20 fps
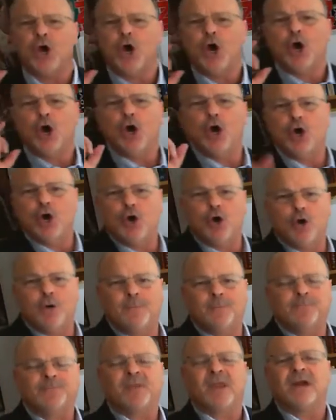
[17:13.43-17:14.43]

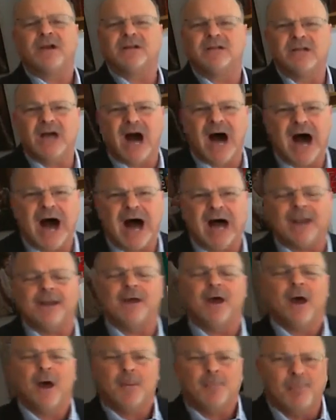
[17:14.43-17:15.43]
whom God
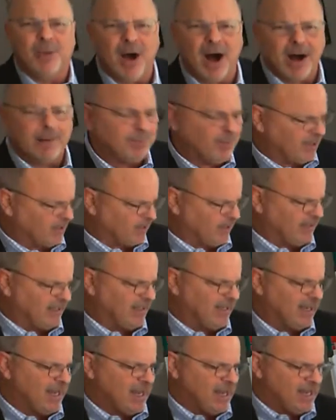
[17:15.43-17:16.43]

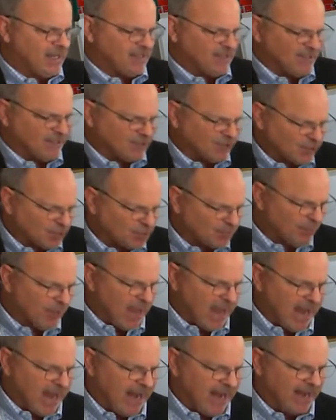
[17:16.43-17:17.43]
publicly
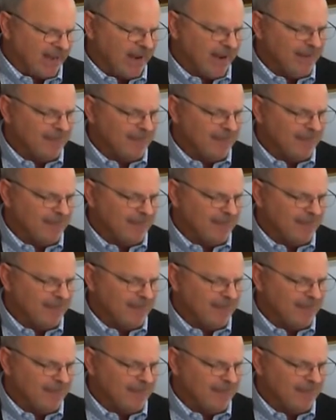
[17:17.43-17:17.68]
displayed